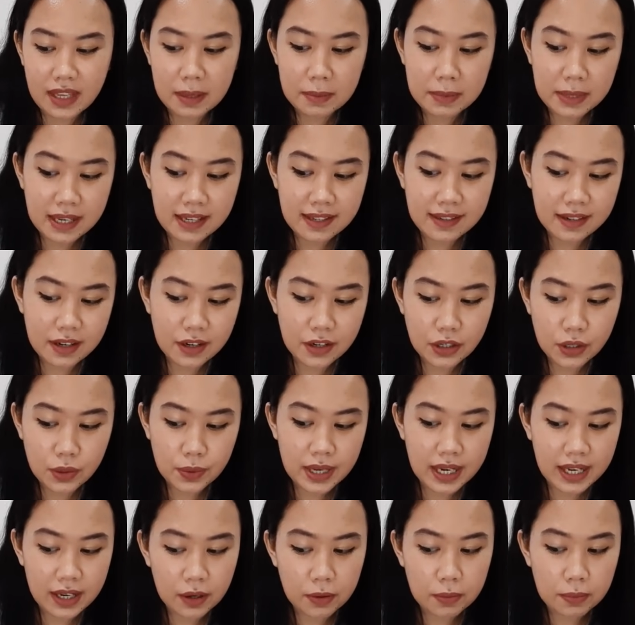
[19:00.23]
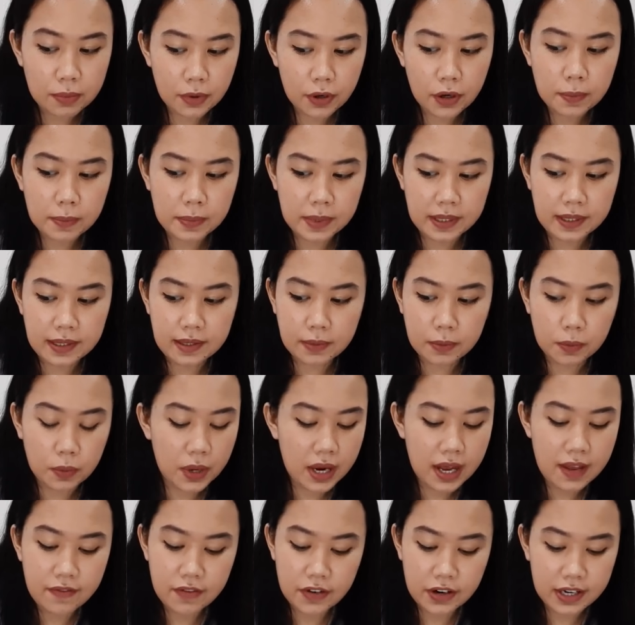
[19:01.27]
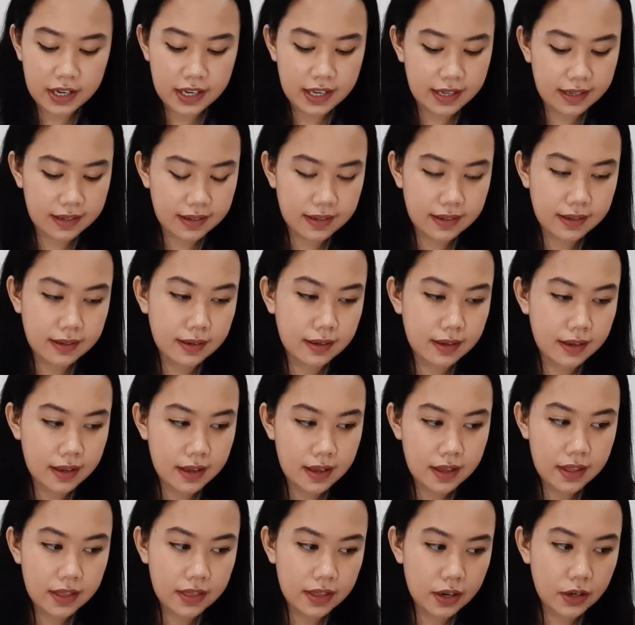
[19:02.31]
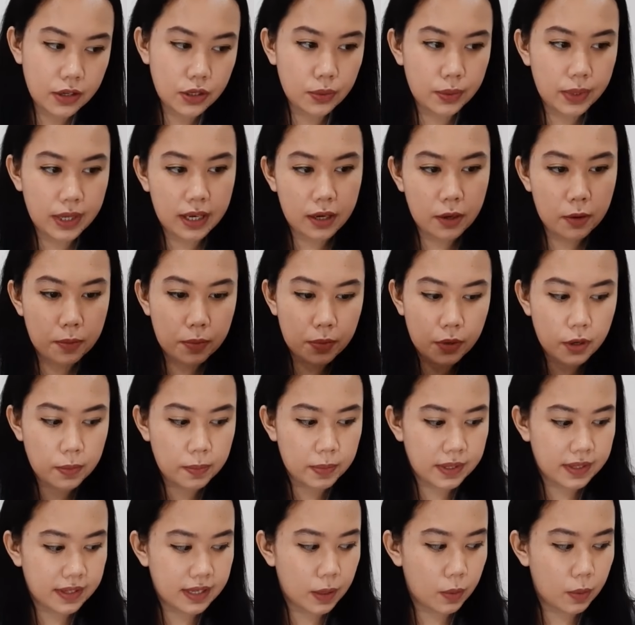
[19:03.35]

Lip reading: Because they're doing it purpose. Whatever it is, they're doing it on purpose.